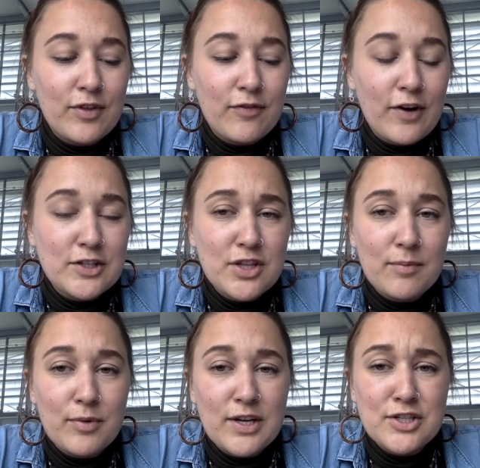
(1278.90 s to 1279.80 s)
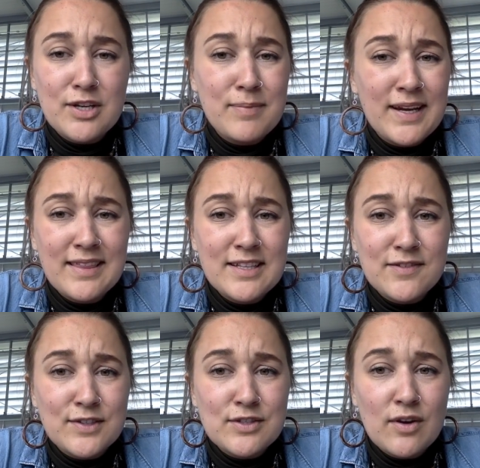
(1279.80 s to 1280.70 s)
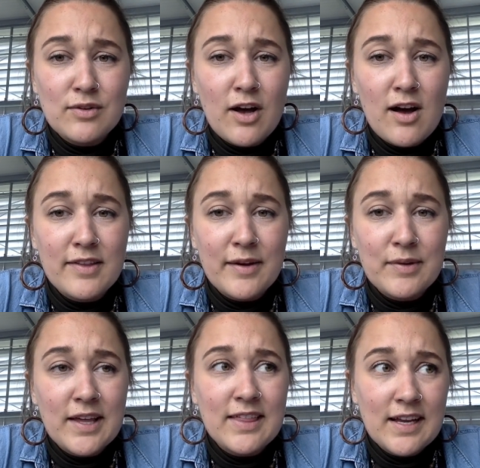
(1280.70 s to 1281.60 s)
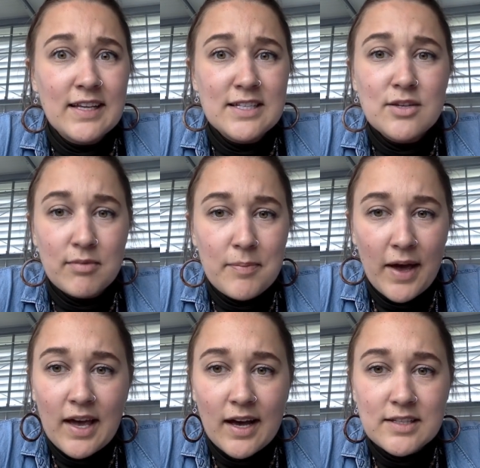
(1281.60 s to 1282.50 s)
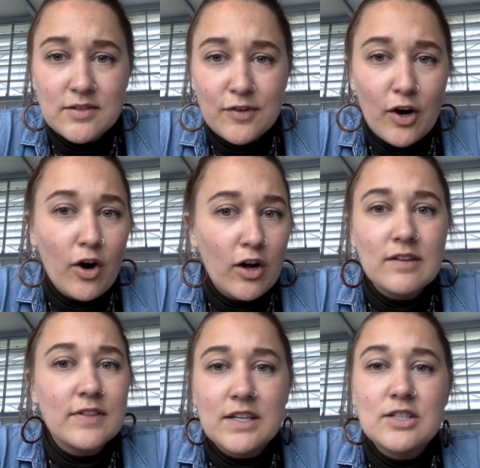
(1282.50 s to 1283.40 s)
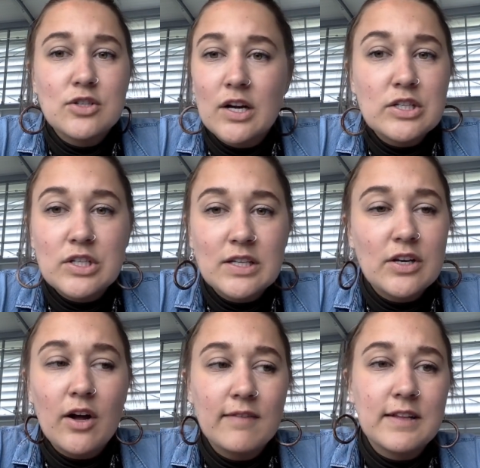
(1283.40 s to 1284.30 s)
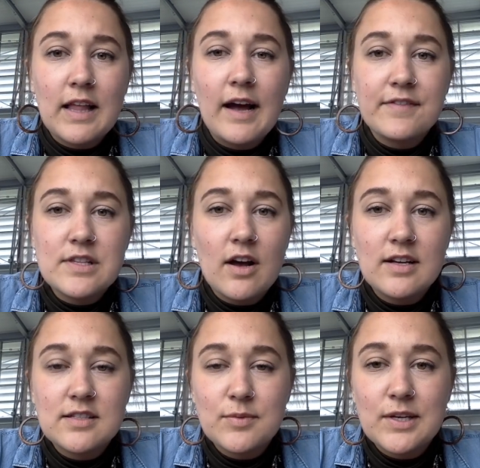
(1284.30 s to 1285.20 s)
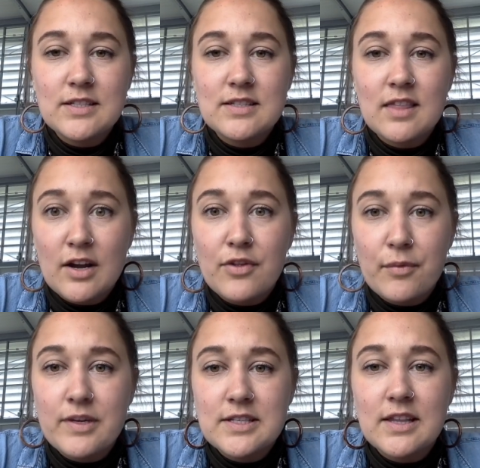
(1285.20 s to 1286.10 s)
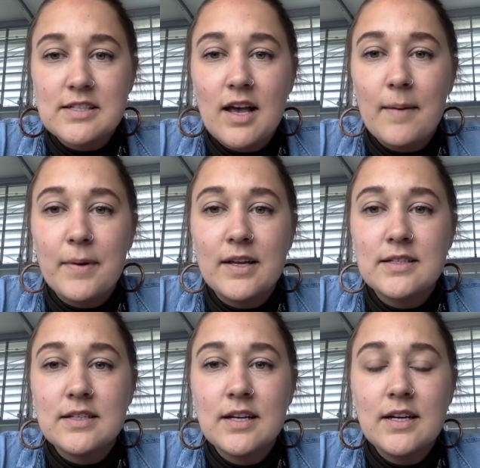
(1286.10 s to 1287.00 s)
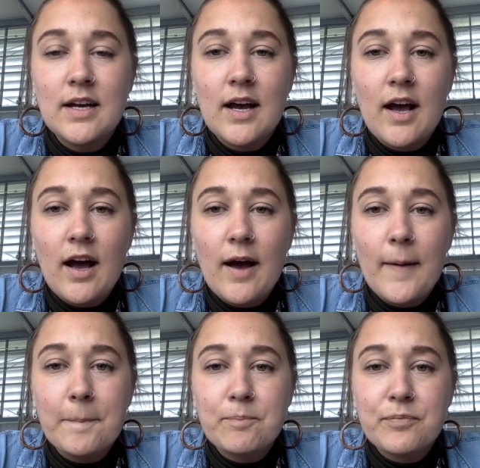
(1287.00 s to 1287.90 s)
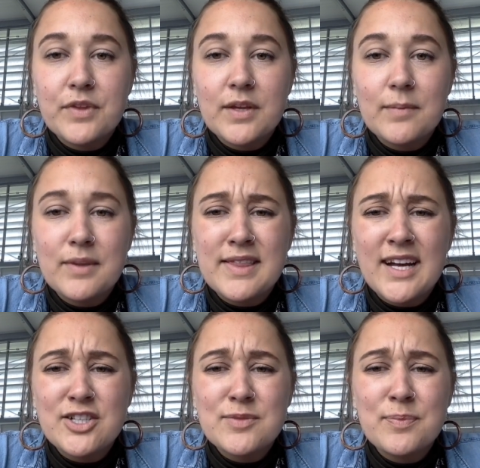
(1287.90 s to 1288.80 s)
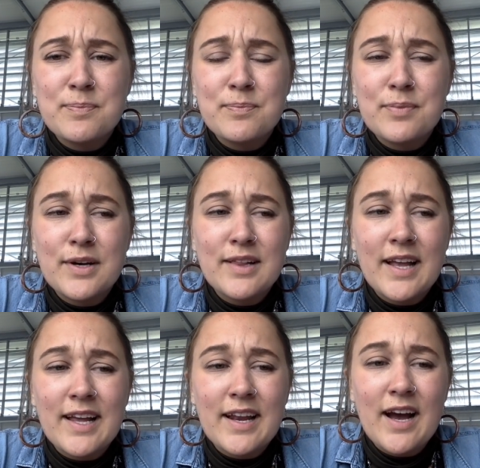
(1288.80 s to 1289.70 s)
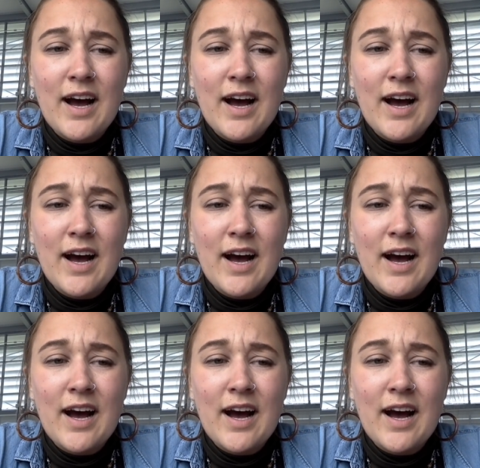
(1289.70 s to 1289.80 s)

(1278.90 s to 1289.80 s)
French and the British had been in this for so long, they were like, they need to repay us for all of the destruction and all of the lives lost because they're the reason this happened. But that just put like a